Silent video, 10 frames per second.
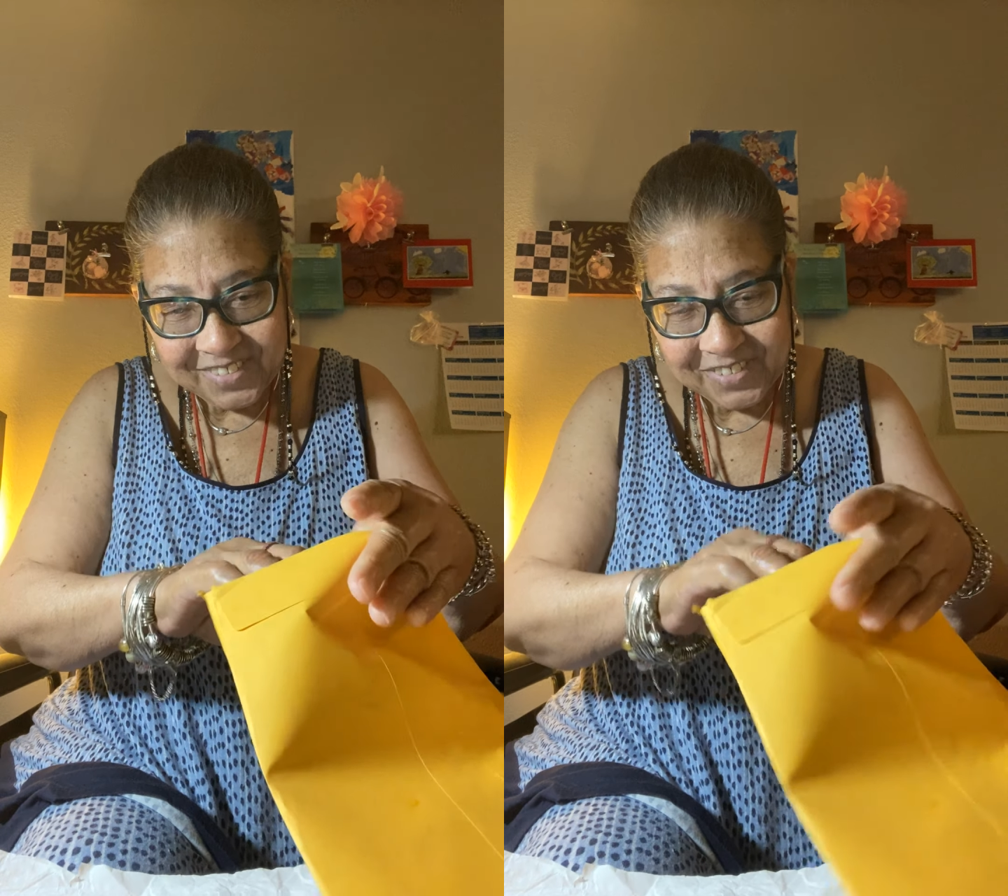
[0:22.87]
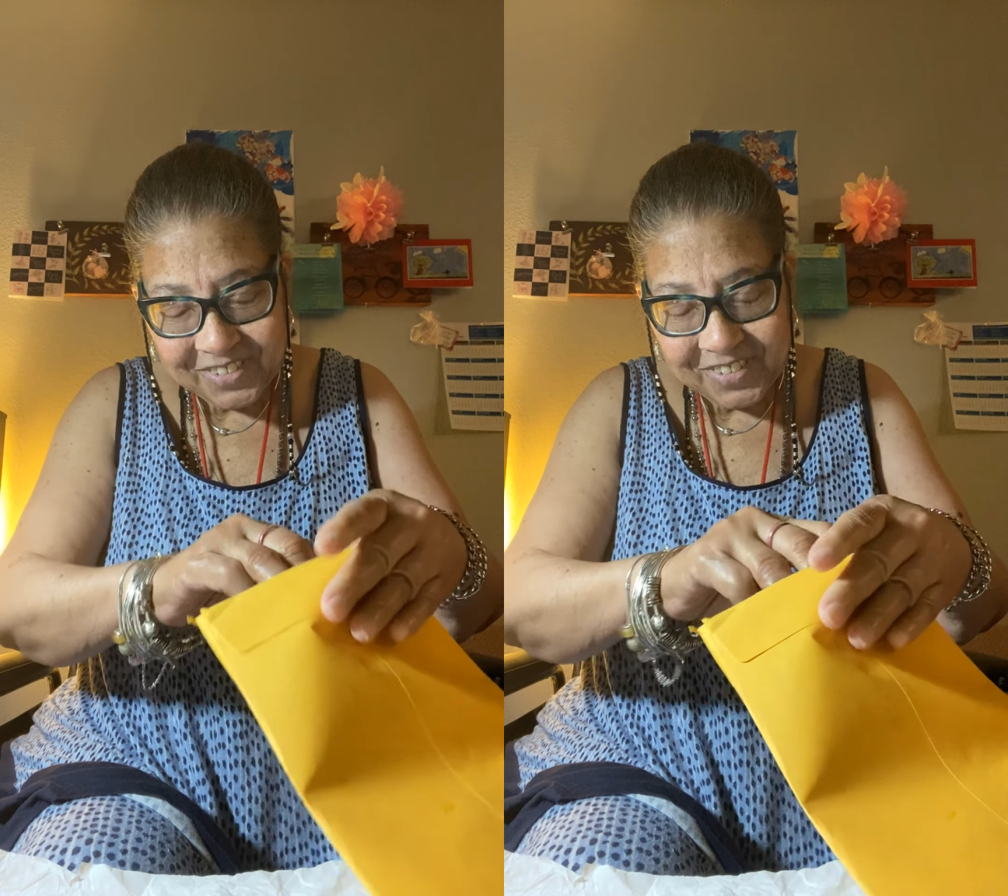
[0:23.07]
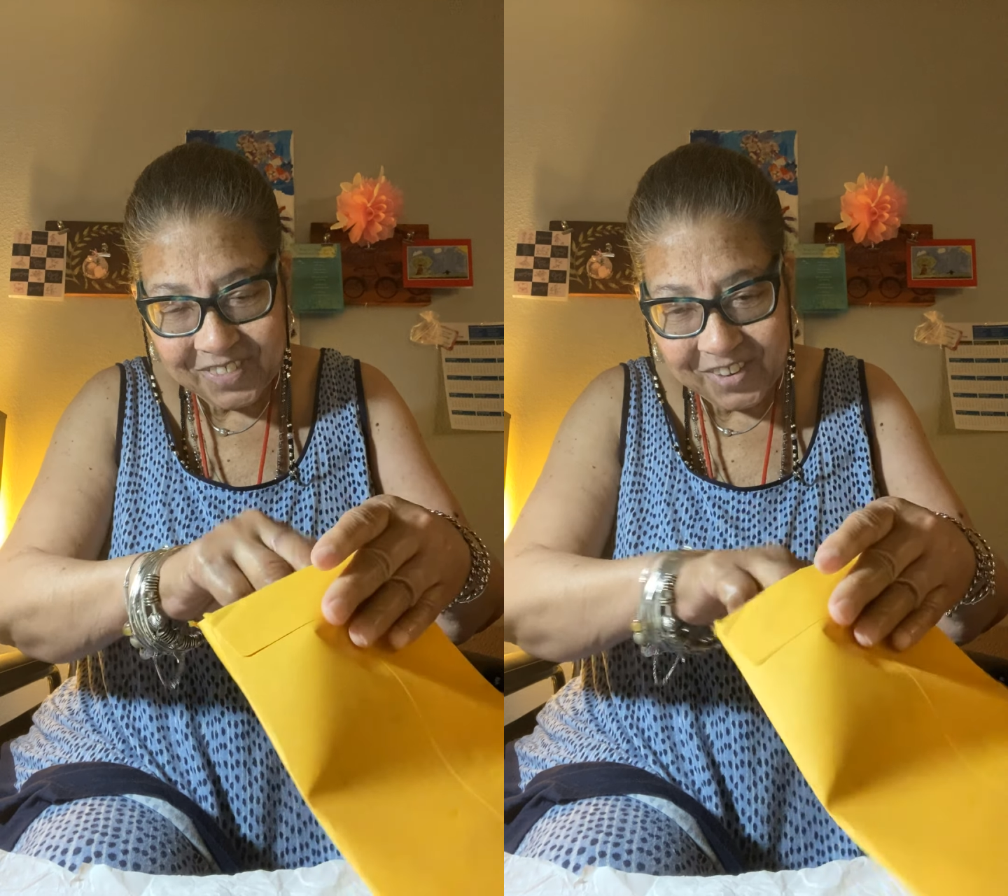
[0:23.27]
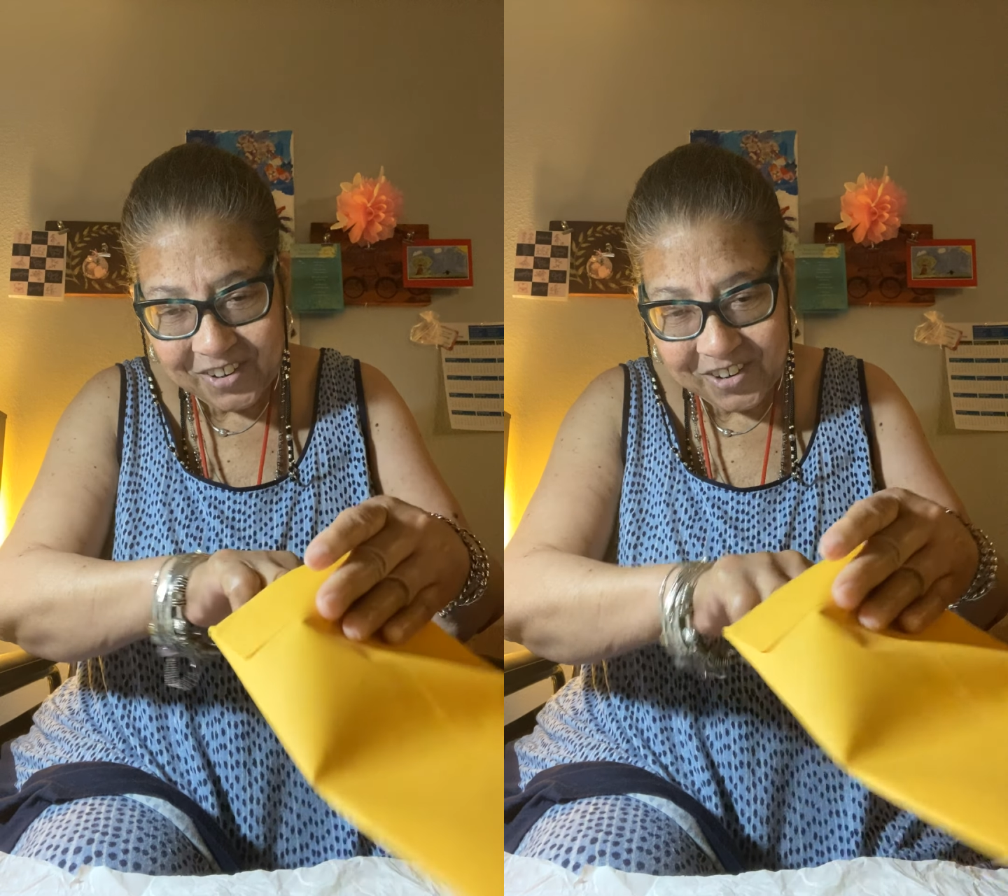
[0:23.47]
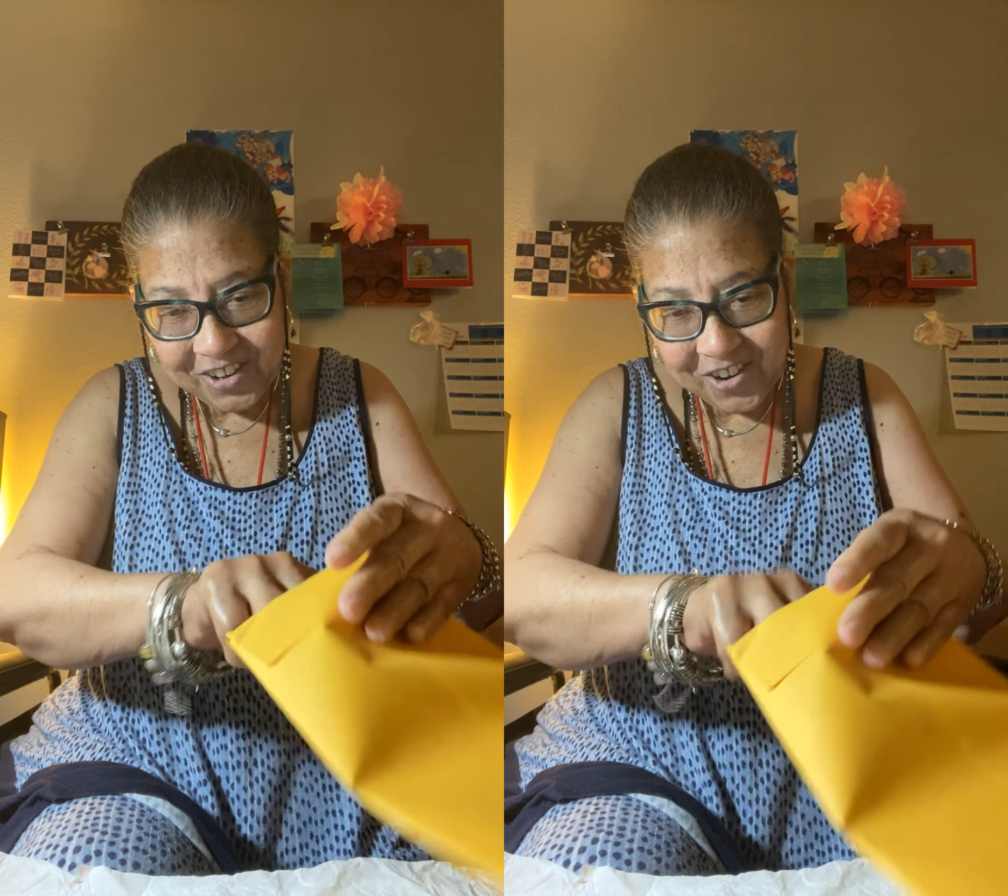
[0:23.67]
Is
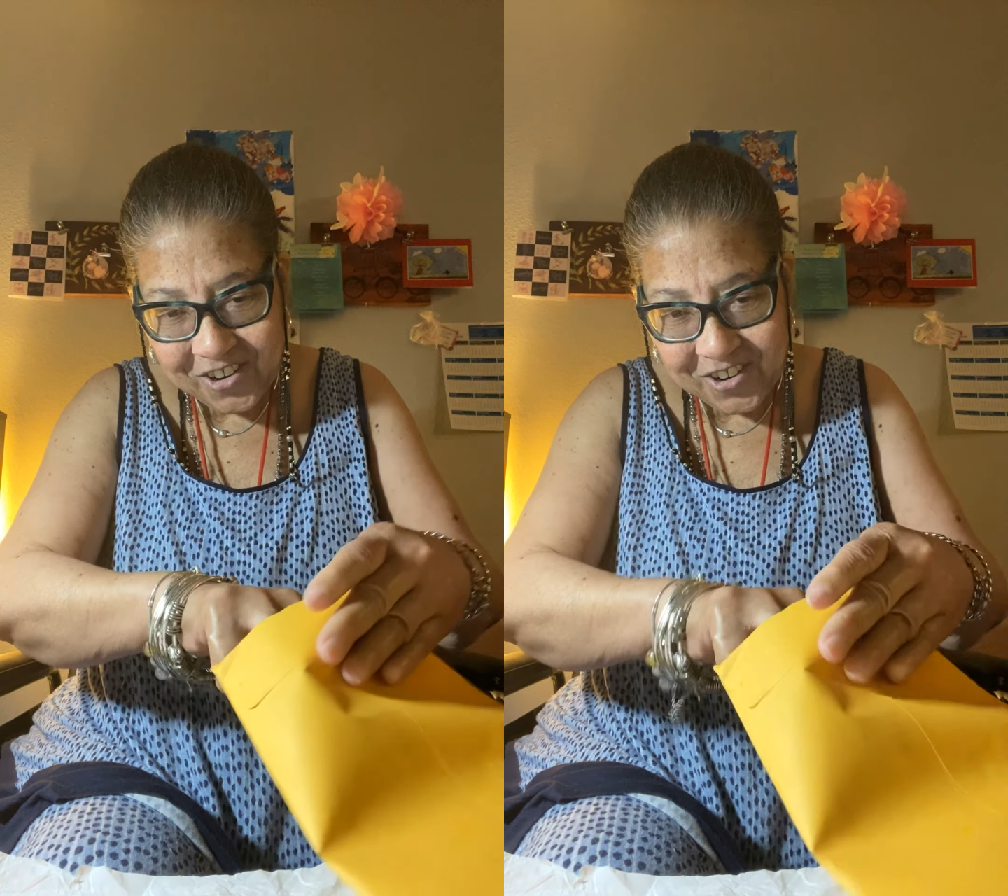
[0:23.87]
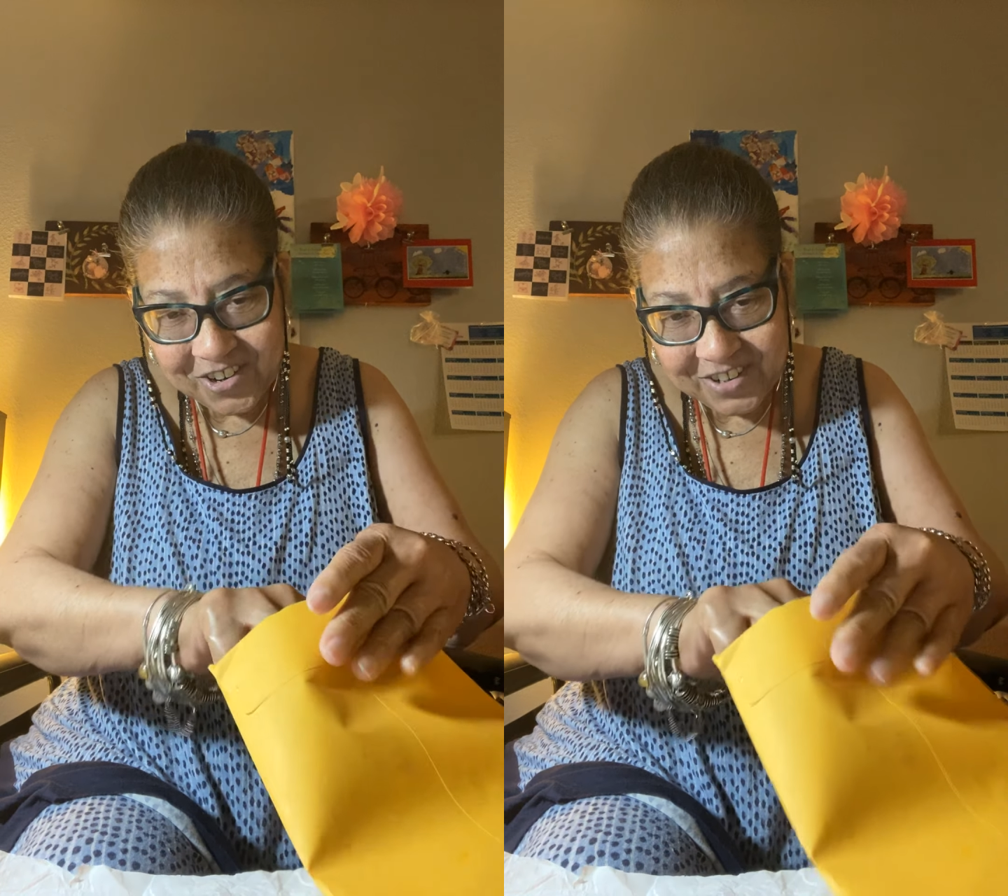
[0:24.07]
there a card